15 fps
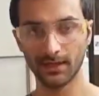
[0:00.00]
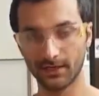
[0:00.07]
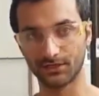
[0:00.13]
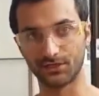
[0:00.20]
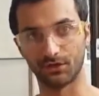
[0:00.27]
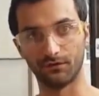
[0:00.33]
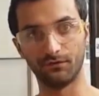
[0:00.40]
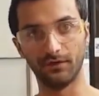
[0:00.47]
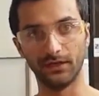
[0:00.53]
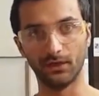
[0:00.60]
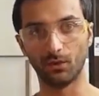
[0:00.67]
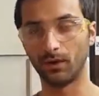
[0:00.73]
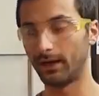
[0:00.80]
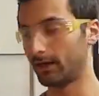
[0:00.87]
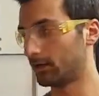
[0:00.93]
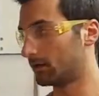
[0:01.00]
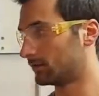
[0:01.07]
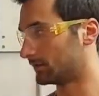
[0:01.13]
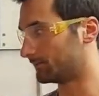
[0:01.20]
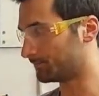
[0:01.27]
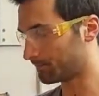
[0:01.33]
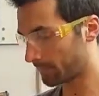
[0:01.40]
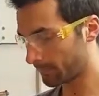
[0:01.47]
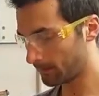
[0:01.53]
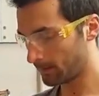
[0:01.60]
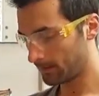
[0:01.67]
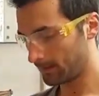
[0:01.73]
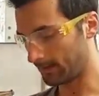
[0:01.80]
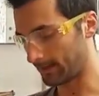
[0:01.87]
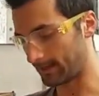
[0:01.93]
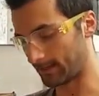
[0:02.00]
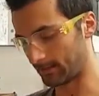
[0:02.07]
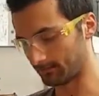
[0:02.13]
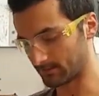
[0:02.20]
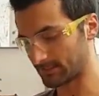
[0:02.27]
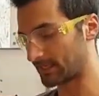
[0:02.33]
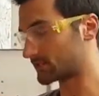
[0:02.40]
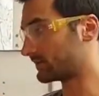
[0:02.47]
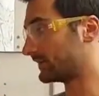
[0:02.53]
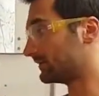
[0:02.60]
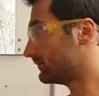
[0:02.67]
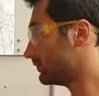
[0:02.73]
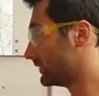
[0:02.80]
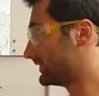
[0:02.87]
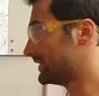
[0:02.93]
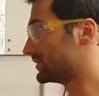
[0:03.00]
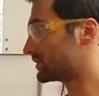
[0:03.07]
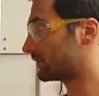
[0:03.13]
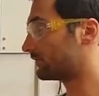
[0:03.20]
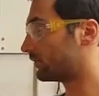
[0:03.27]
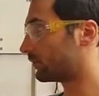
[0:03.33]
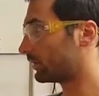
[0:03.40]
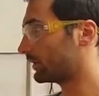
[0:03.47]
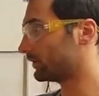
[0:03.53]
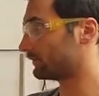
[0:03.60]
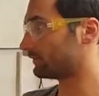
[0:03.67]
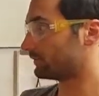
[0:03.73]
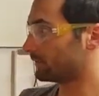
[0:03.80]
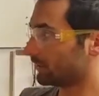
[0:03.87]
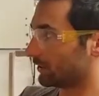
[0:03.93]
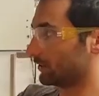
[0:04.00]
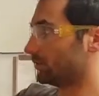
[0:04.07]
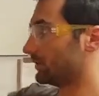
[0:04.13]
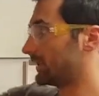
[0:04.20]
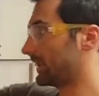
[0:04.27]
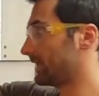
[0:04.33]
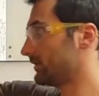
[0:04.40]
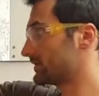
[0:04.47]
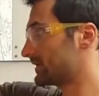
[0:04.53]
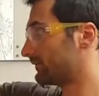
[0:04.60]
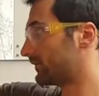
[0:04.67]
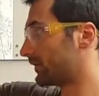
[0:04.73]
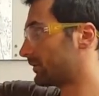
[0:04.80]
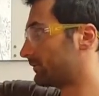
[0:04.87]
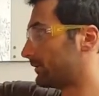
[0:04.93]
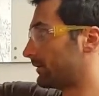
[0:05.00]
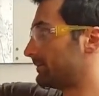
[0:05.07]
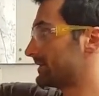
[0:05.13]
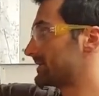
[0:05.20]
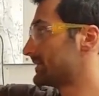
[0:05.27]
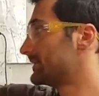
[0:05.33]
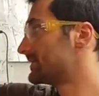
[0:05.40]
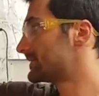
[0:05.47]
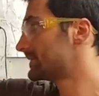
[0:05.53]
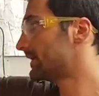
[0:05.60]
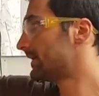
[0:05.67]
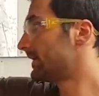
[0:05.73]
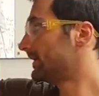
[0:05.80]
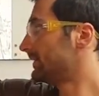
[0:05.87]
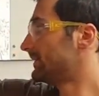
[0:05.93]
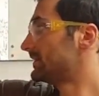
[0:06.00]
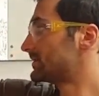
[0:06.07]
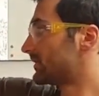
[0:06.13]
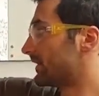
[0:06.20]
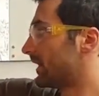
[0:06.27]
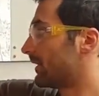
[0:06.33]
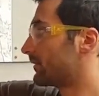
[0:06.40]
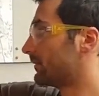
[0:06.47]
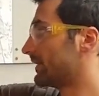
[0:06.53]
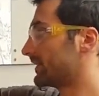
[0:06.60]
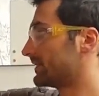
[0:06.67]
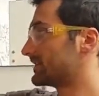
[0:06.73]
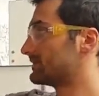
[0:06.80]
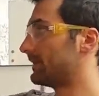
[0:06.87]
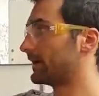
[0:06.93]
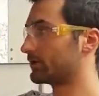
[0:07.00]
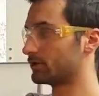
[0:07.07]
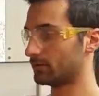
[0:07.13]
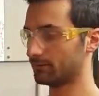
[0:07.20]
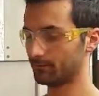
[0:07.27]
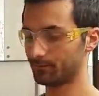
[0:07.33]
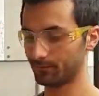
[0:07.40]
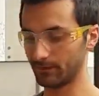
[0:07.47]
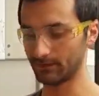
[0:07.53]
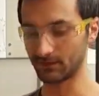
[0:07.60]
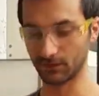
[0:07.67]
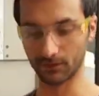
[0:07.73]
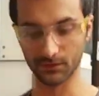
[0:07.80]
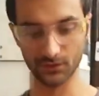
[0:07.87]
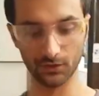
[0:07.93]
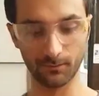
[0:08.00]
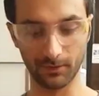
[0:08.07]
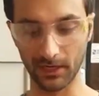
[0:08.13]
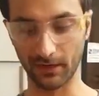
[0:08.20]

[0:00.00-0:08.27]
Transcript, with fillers: because you're feeding wire. And um, so that's what, what these are for. You know, you can use them for other purposes. These are the other end of the spectrum. These are super